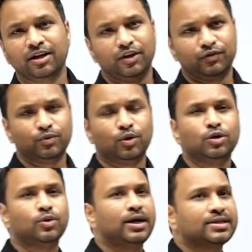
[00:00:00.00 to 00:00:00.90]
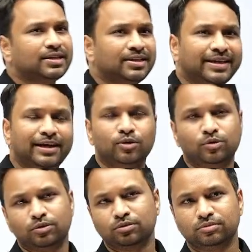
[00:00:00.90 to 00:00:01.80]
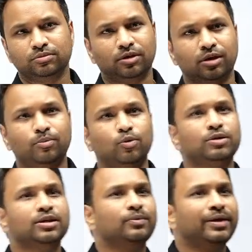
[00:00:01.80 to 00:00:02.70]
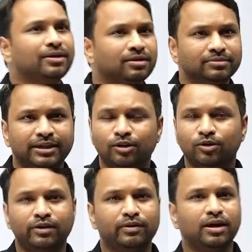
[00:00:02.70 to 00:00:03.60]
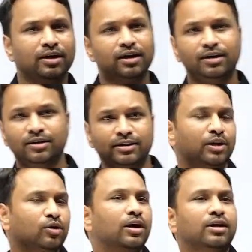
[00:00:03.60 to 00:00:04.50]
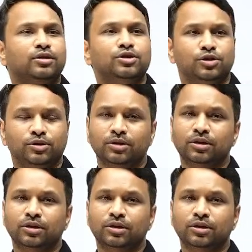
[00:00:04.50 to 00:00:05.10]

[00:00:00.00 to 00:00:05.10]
If you want to ask in Telugu, you are more than welcome. Telugu lo emana adagalante Telugu lo adagachchu.